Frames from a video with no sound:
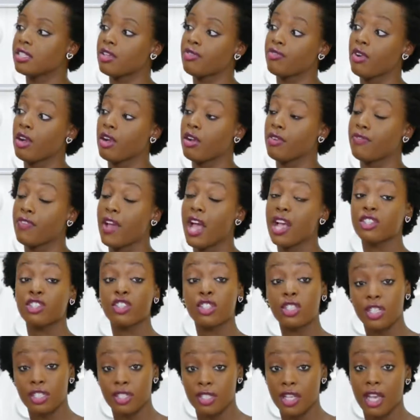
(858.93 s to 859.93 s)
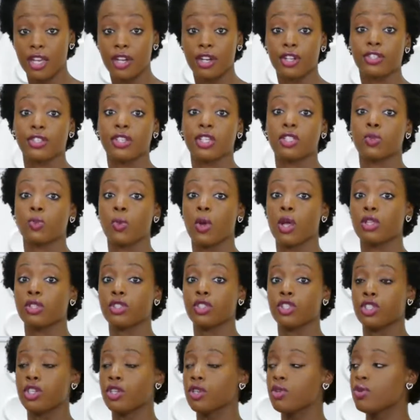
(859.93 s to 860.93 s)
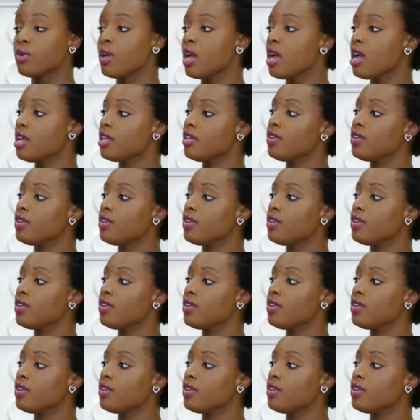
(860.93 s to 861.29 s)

of our fashion designers as well too.